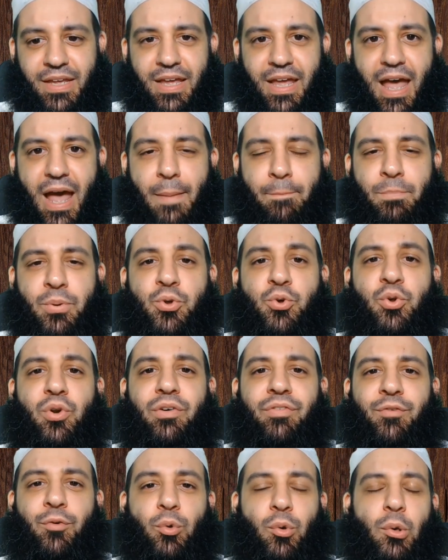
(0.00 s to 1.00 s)
a
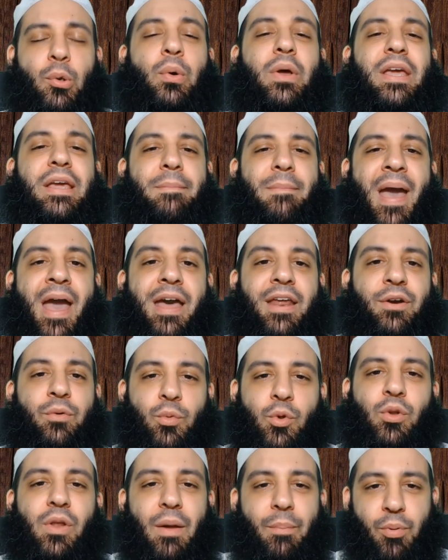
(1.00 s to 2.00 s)
beautiful looking man
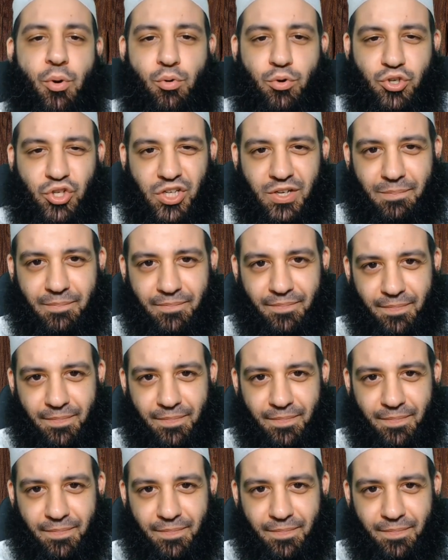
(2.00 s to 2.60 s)
will approach him,